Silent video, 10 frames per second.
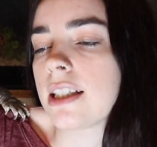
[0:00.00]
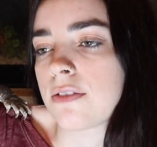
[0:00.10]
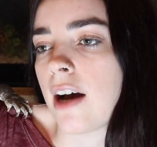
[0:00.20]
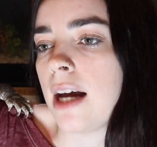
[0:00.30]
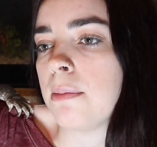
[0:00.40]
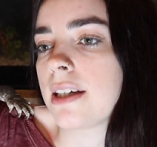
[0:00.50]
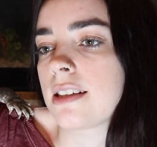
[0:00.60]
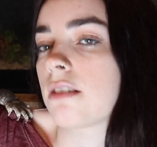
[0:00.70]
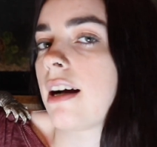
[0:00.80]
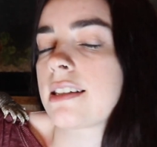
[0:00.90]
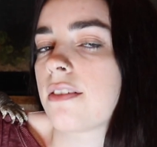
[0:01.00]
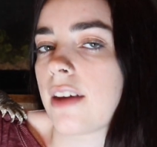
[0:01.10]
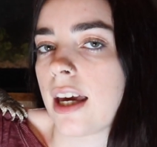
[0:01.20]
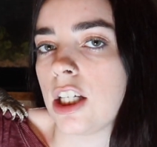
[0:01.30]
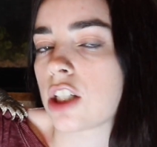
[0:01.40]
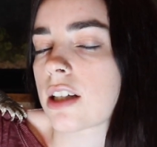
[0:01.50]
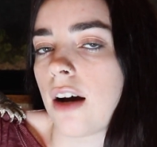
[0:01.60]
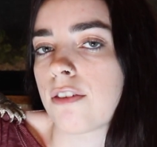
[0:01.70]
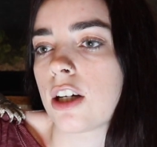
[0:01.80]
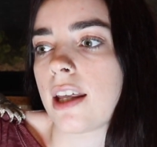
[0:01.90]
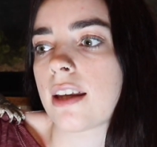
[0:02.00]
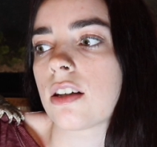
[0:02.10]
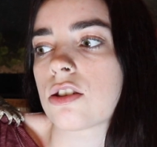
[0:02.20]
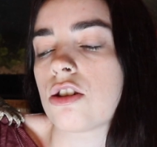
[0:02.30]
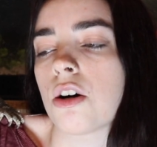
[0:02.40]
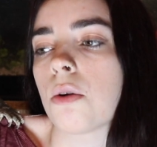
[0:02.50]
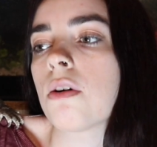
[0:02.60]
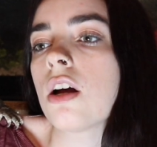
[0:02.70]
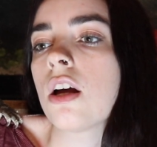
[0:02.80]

is fine because the rest of the cage is covered. There's no